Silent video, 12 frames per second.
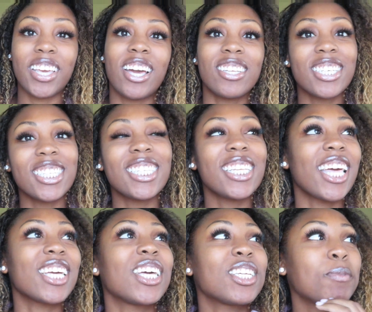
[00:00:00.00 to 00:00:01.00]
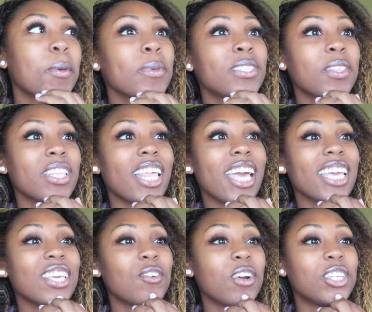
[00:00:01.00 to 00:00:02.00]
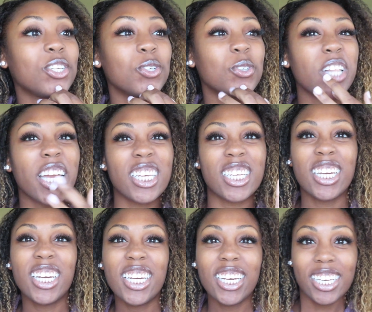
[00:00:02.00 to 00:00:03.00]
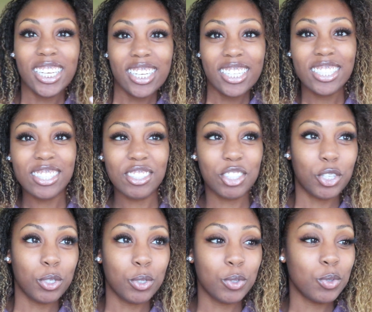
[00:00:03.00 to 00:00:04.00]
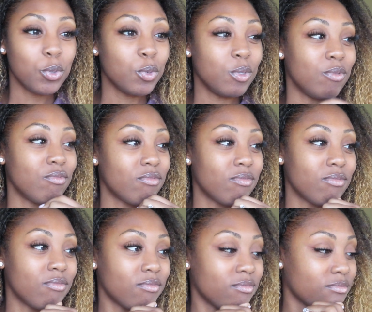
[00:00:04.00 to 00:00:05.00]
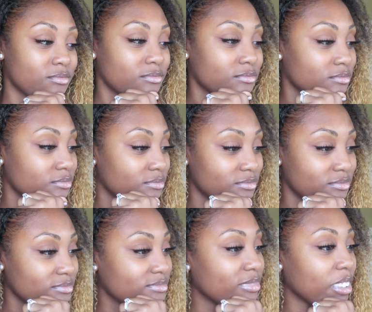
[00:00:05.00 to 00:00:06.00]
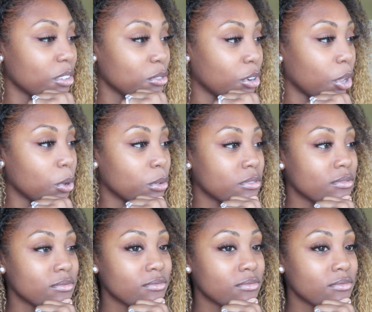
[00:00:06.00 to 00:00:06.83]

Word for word: I was gonna say like like maybe something like you are too like too mm, I don't know